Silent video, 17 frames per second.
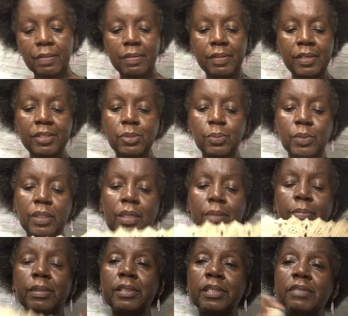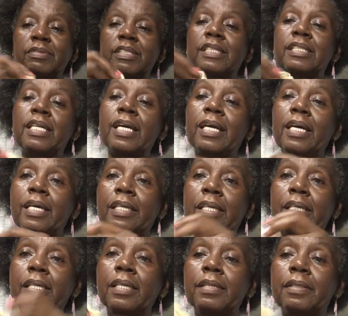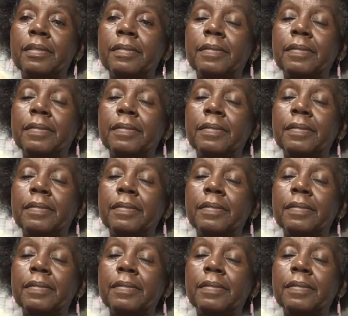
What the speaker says: This one I believe is tatting.